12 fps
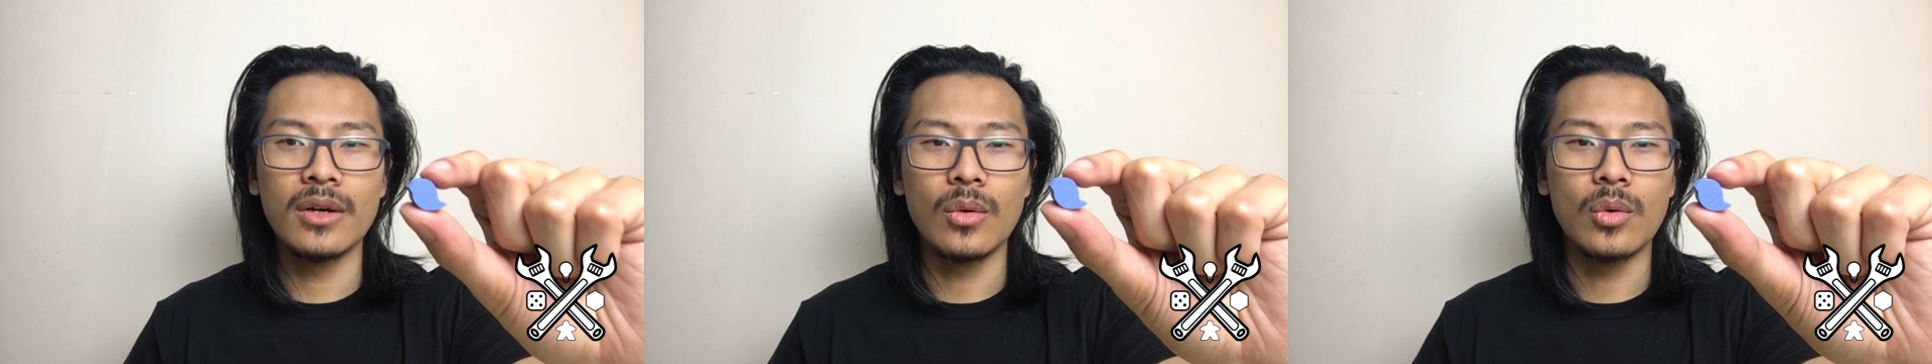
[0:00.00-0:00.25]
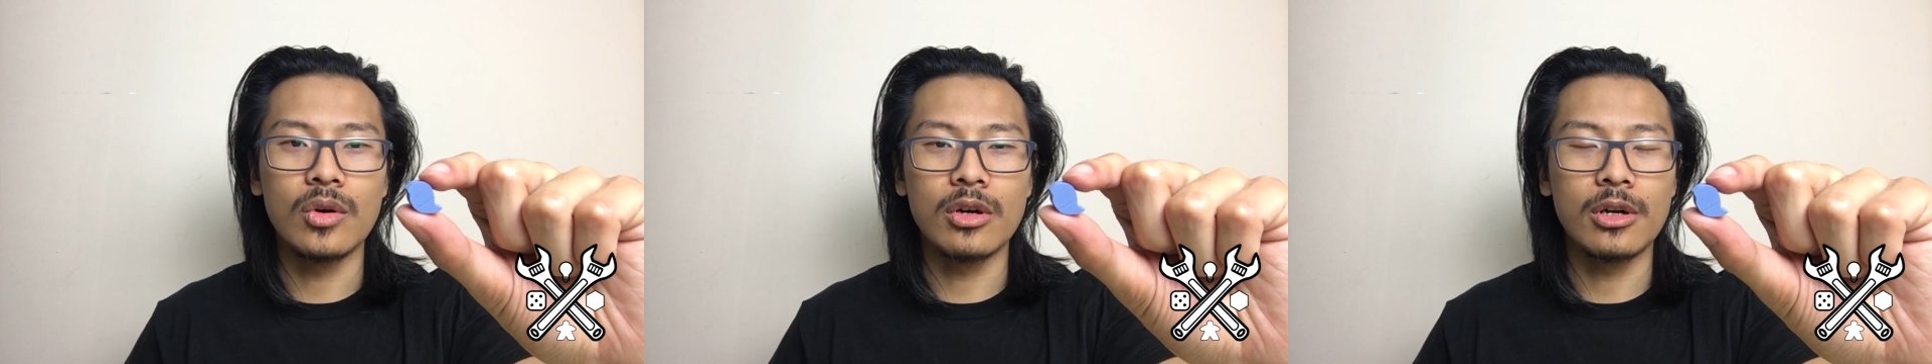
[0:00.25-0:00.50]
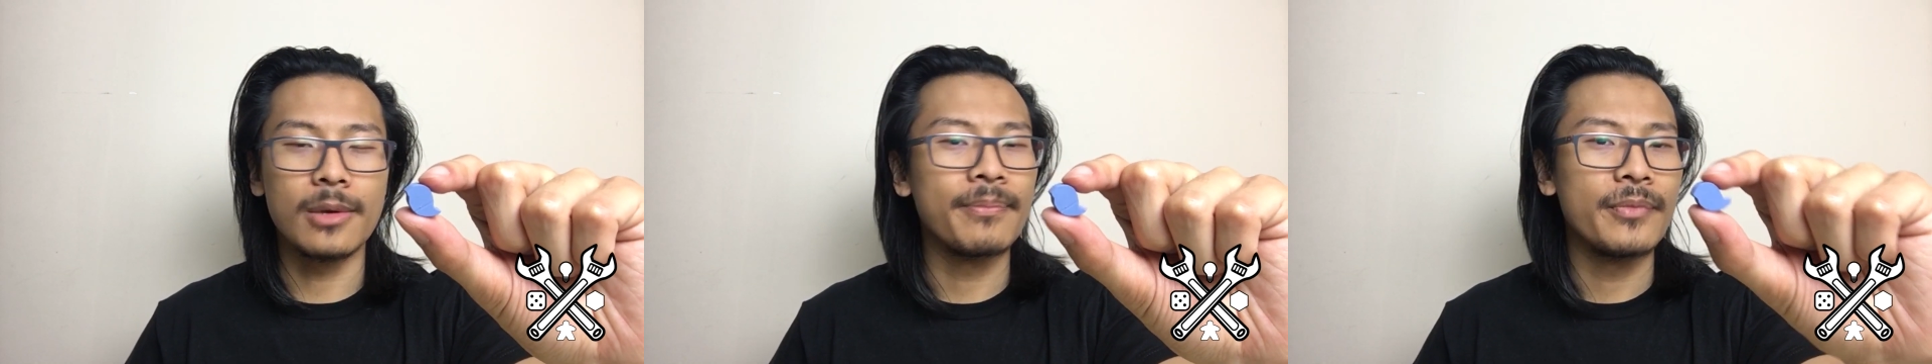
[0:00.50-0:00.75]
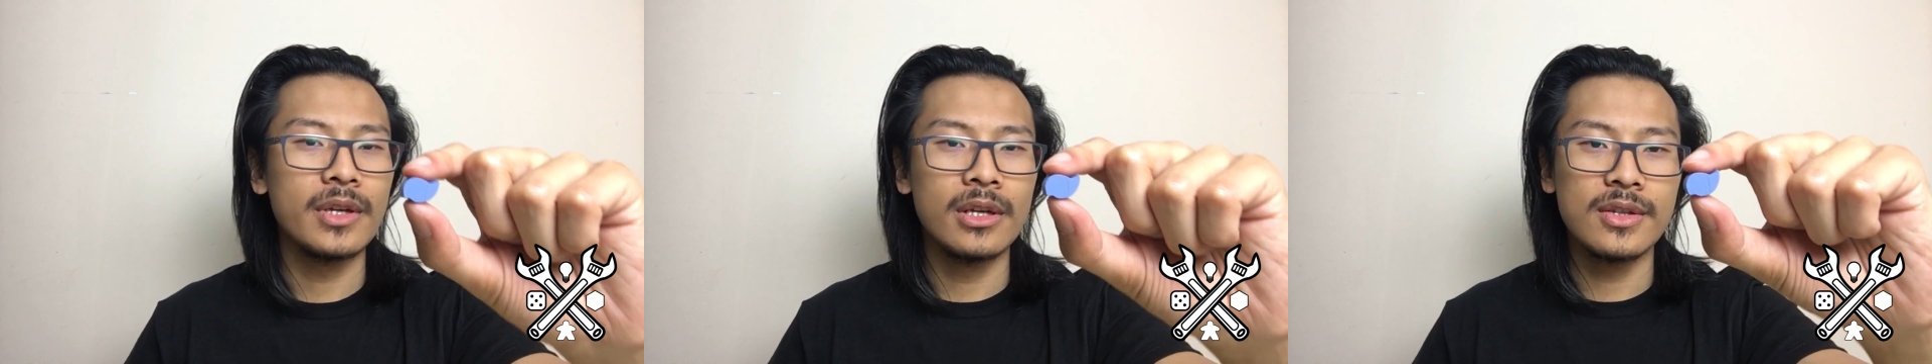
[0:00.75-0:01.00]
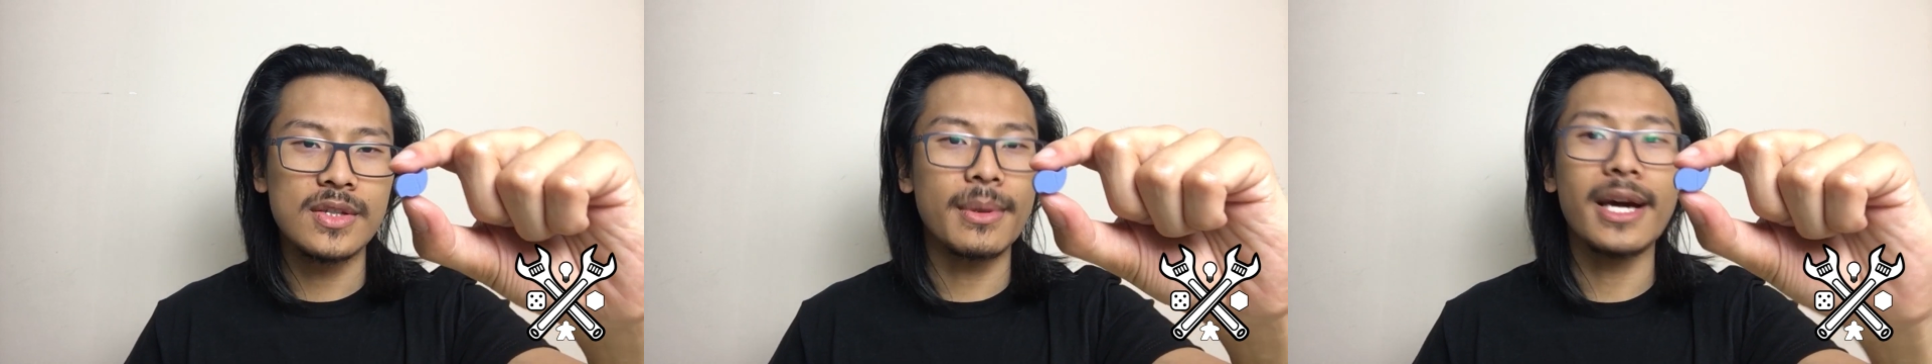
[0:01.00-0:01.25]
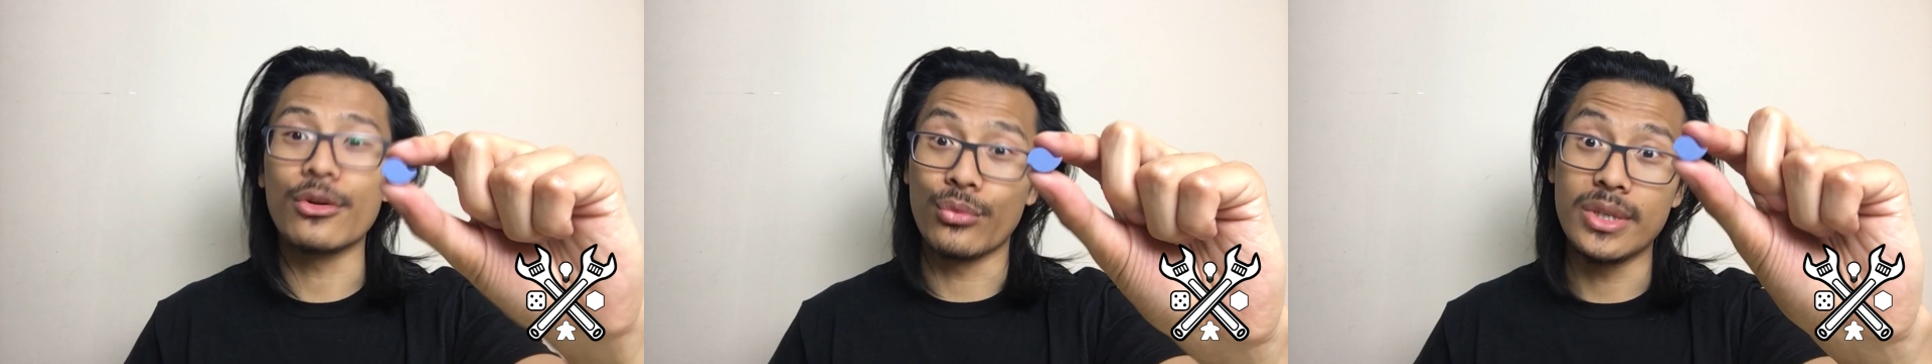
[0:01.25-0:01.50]
or some
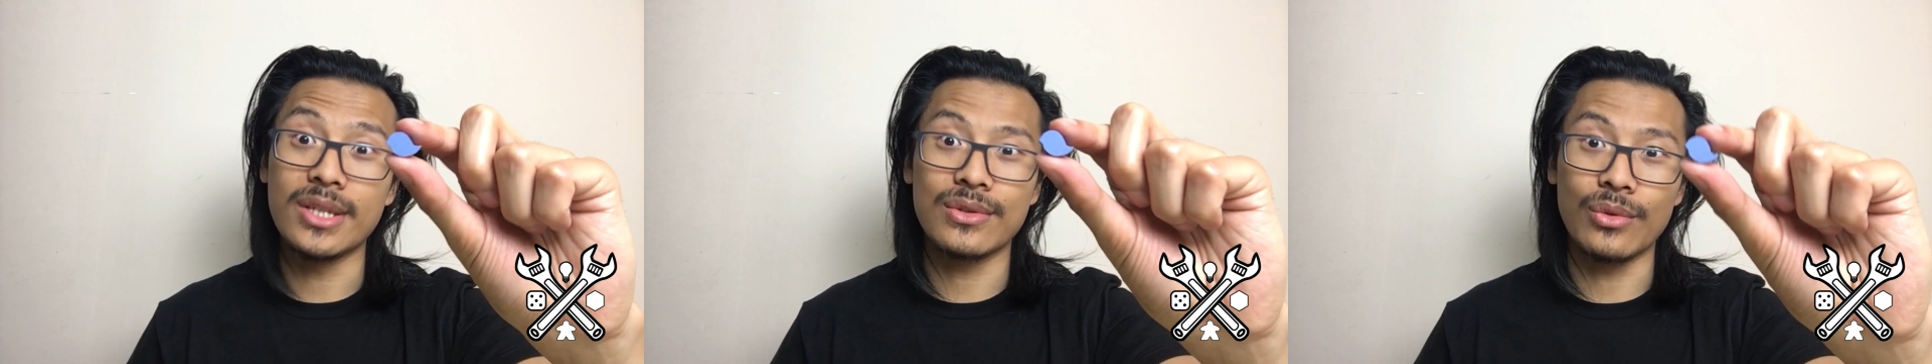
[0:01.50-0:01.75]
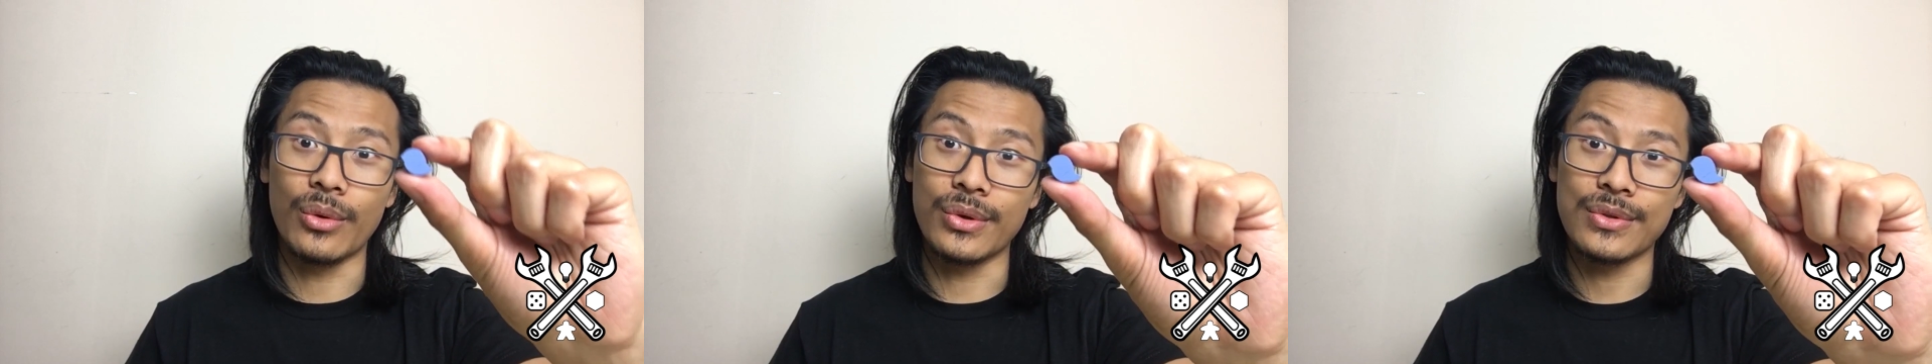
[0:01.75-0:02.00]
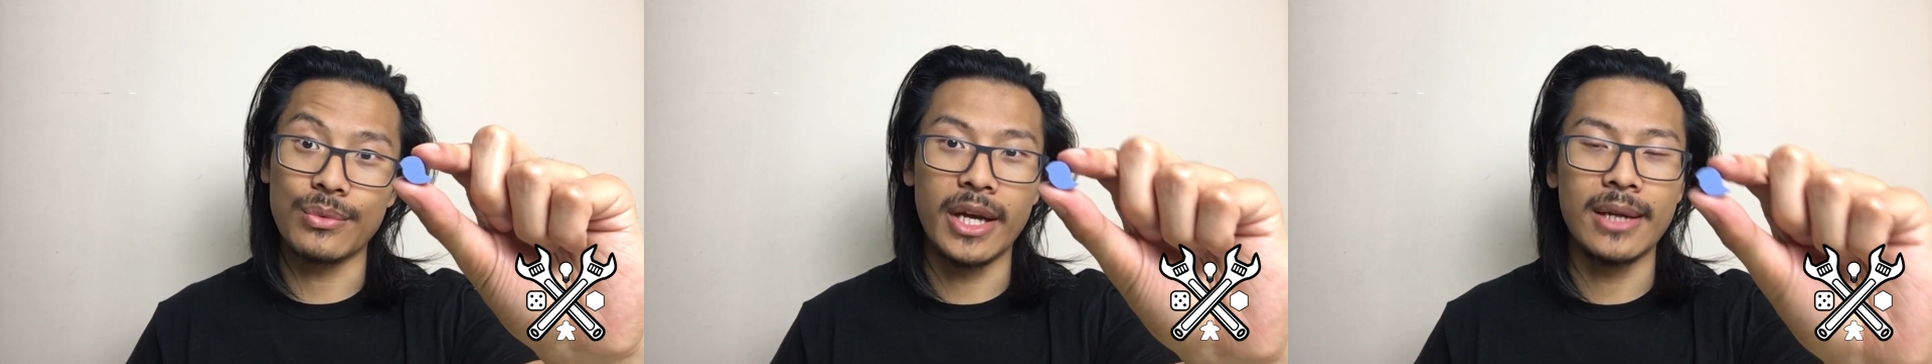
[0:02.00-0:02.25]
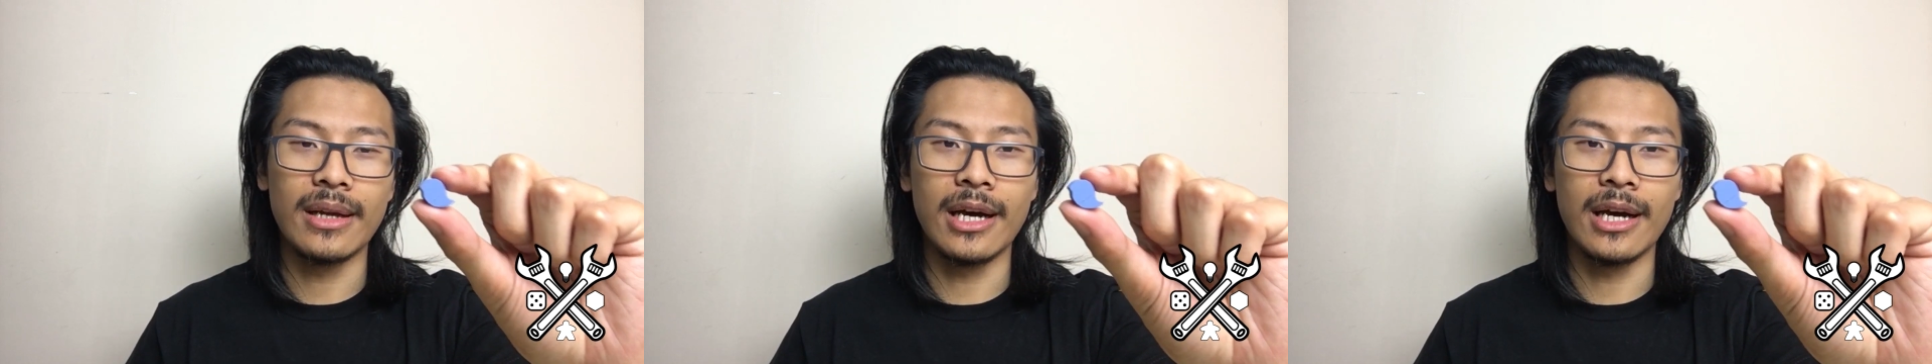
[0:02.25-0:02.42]
kind of resource, right?